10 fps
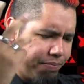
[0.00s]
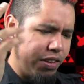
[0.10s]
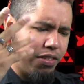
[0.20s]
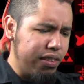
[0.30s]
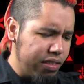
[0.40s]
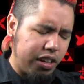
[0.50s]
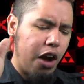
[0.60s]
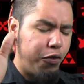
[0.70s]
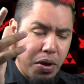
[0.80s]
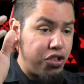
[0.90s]
the, the
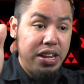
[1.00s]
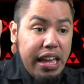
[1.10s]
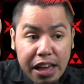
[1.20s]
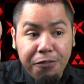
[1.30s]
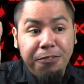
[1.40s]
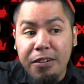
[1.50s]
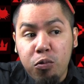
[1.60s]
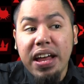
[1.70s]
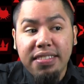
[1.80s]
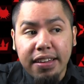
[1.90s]
confirmation, if
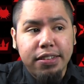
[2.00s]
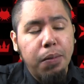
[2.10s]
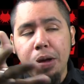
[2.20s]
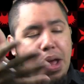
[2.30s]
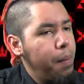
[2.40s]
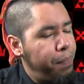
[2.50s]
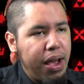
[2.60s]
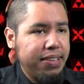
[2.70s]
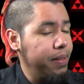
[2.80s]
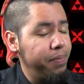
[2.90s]
and when it does come,
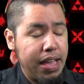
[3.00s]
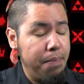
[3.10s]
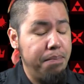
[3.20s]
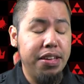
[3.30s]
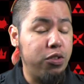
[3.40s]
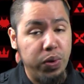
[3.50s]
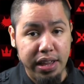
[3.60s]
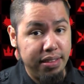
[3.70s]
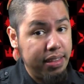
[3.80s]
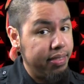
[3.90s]
probably sometime mid
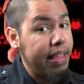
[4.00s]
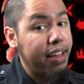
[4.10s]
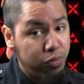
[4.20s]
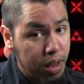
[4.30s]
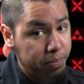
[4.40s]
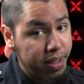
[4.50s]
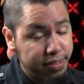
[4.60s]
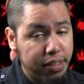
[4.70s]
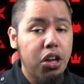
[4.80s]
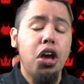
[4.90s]
2018. That's what I'm
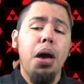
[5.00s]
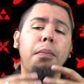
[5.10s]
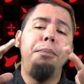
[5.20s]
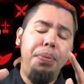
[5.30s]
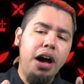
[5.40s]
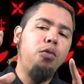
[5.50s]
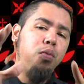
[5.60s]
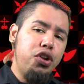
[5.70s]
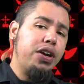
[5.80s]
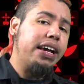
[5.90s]
guessing. But
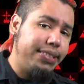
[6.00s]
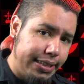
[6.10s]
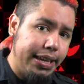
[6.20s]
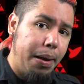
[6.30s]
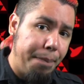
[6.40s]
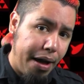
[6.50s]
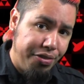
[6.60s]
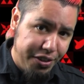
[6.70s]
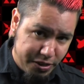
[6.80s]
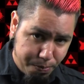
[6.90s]
what do you guys think
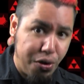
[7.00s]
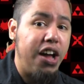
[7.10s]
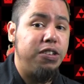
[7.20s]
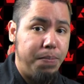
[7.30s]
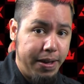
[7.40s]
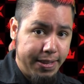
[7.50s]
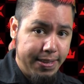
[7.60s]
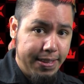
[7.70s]
about this prospect?